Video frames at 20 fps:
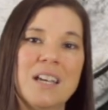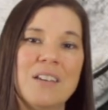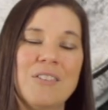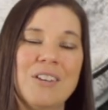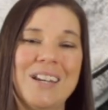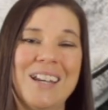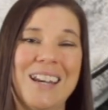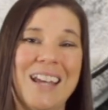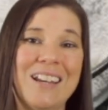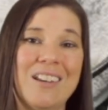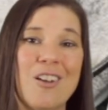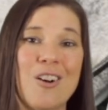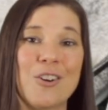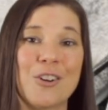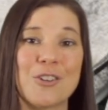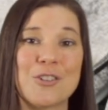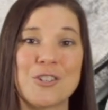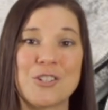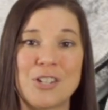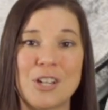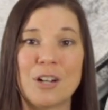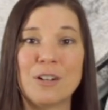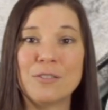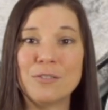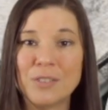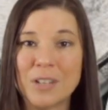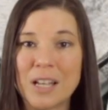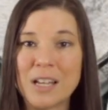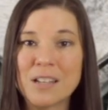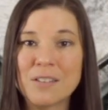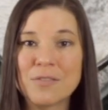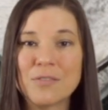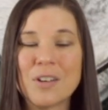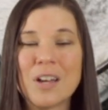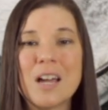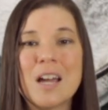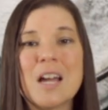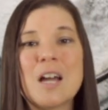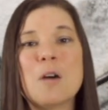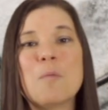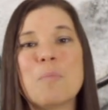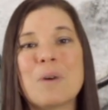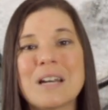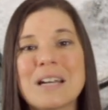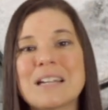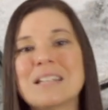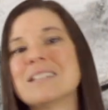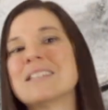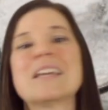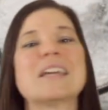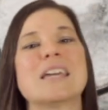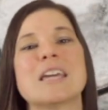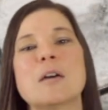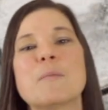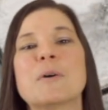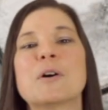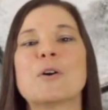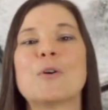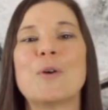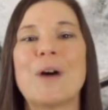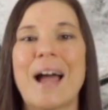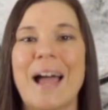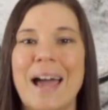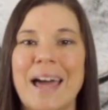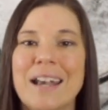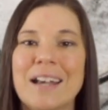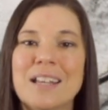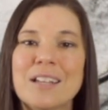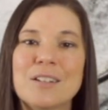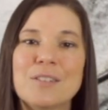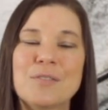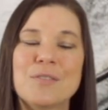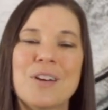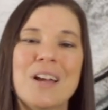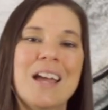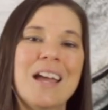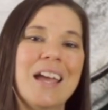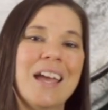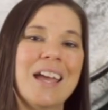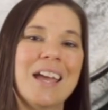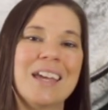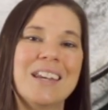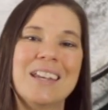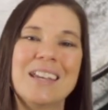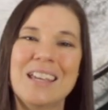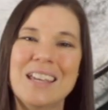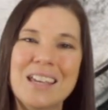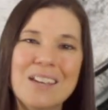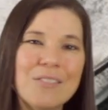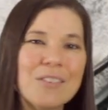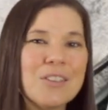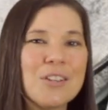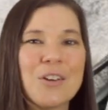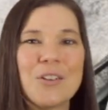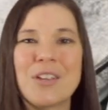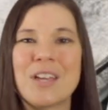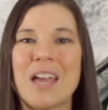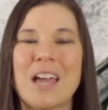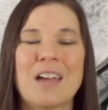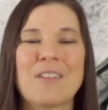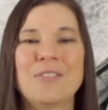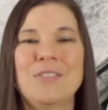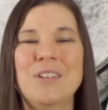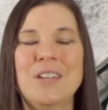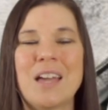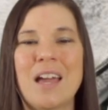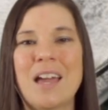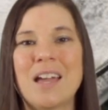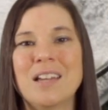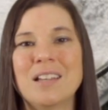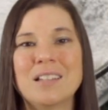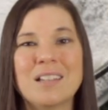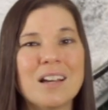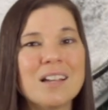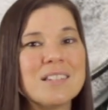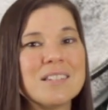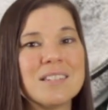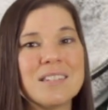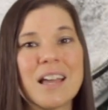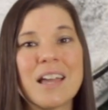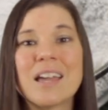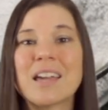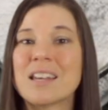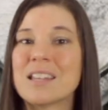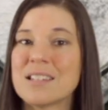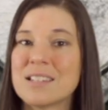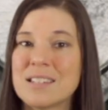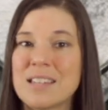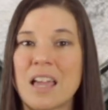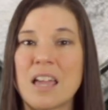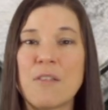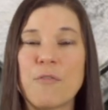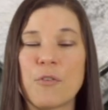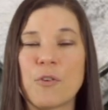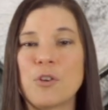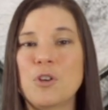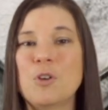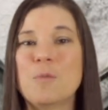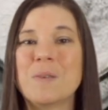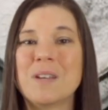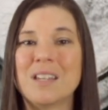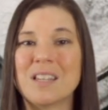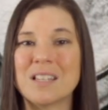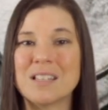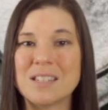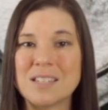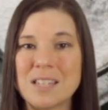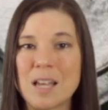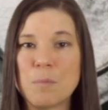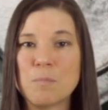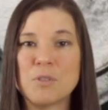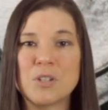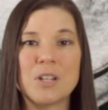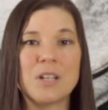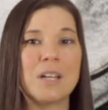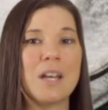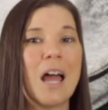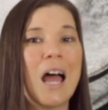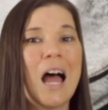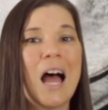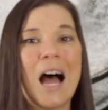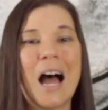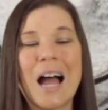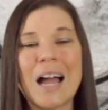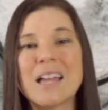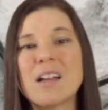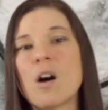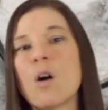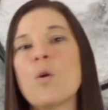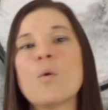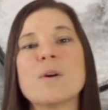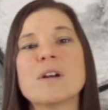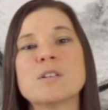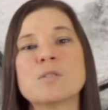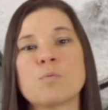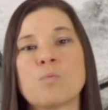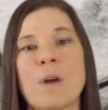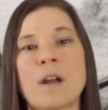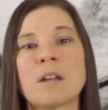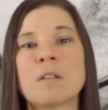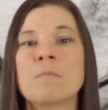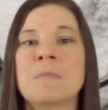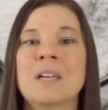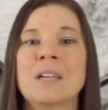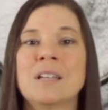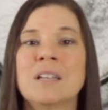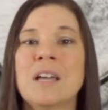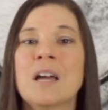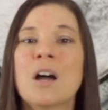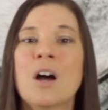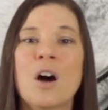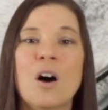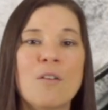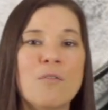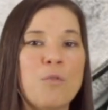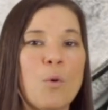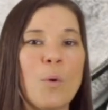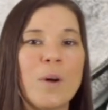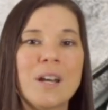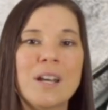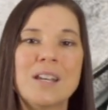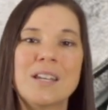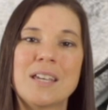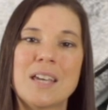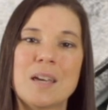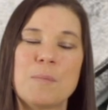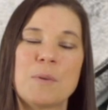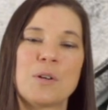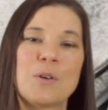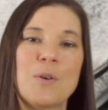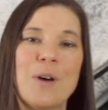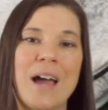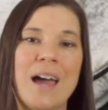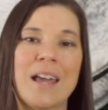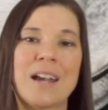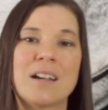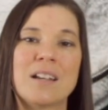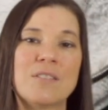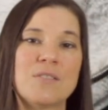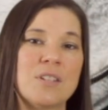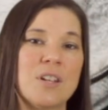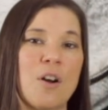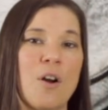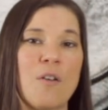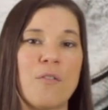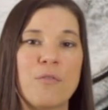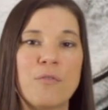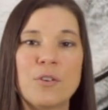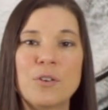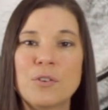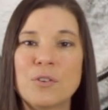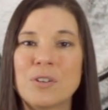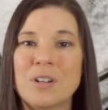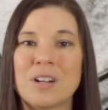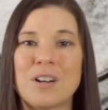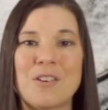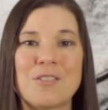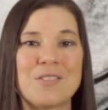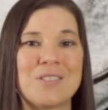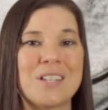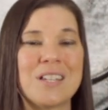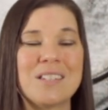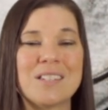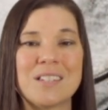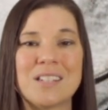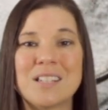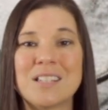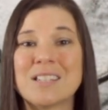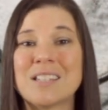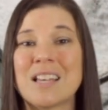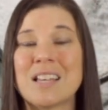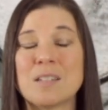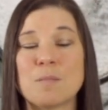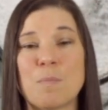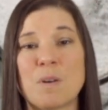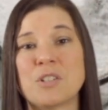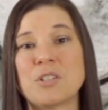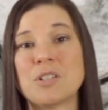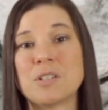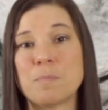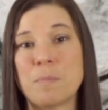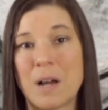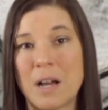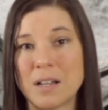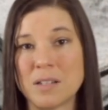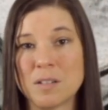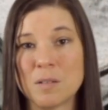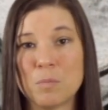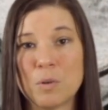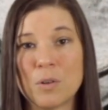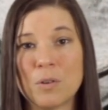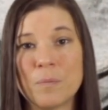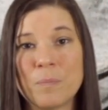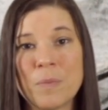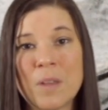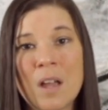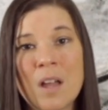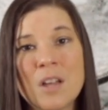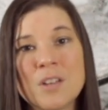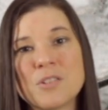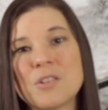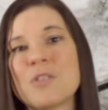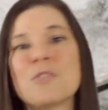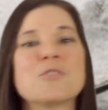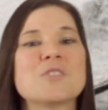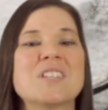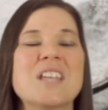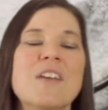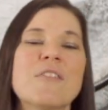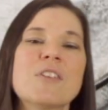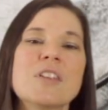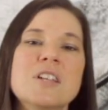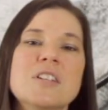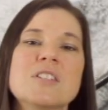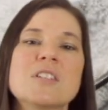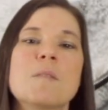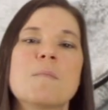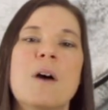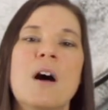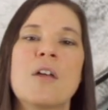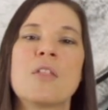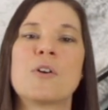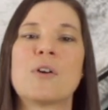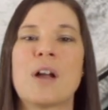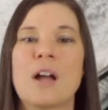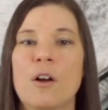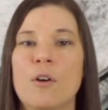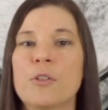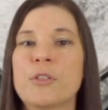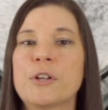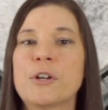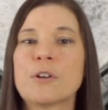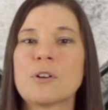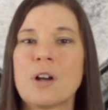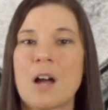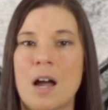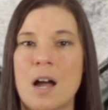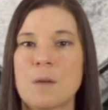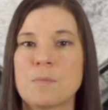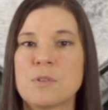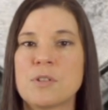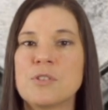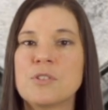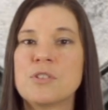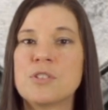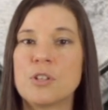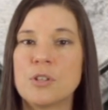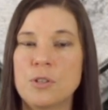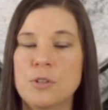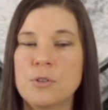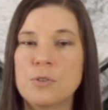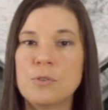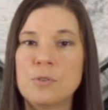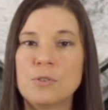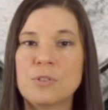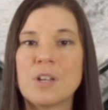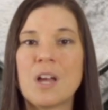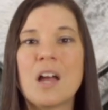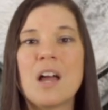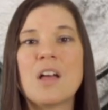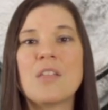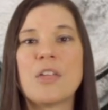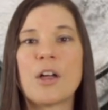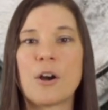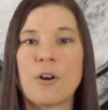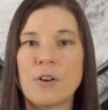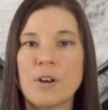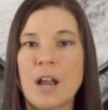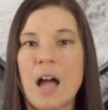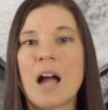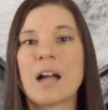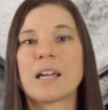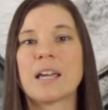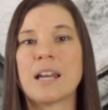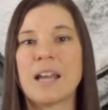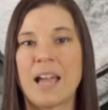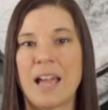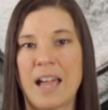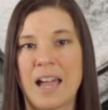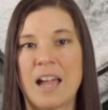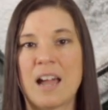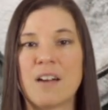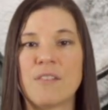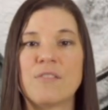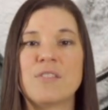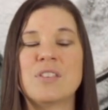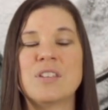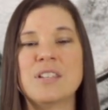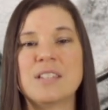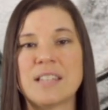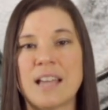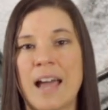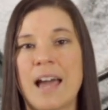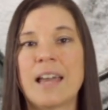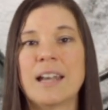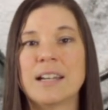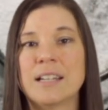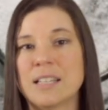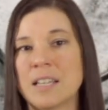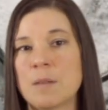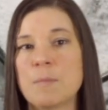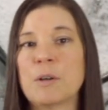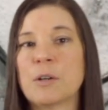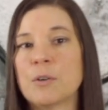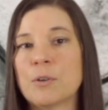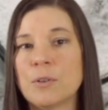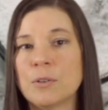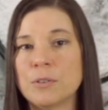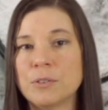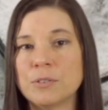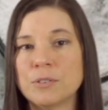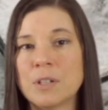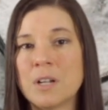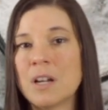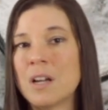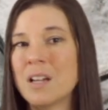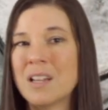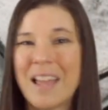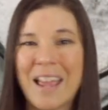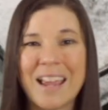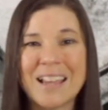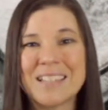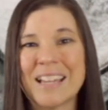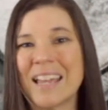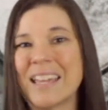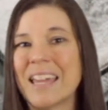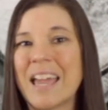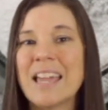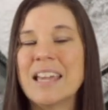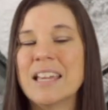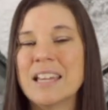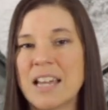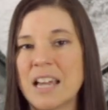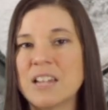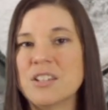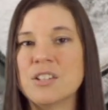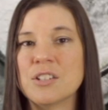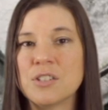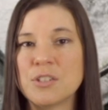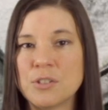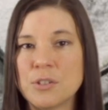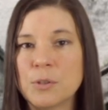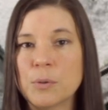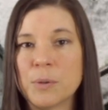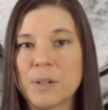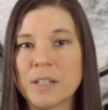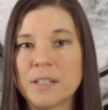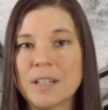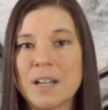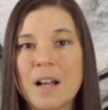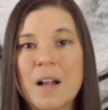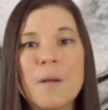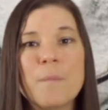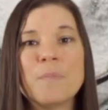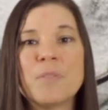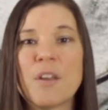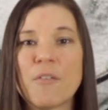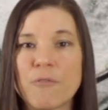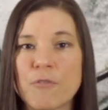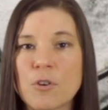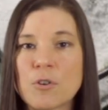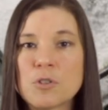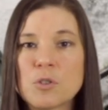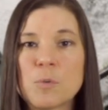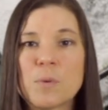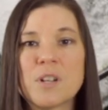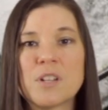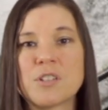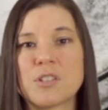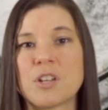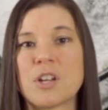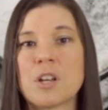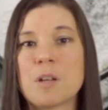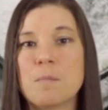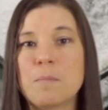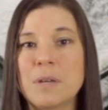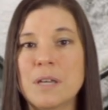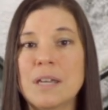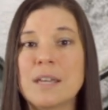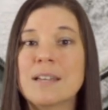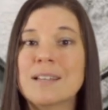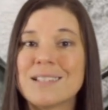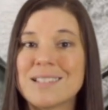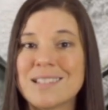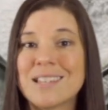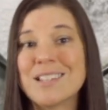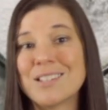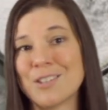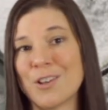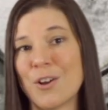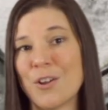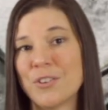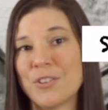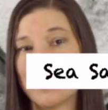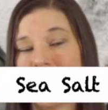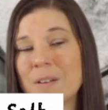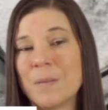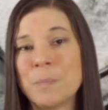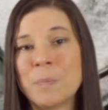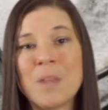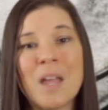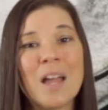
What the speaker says: and giving it a longer shelf life, but it is a chemical additive, and even though the FDA does say it is safe for human consumption, I always recommend avoiding chemical additives in our food and our seasonings as much as possible. So there's definitely some other healthier options to use that are not going to have these added chemicals, anti-caking agents to it. The first one is going to be sea salt.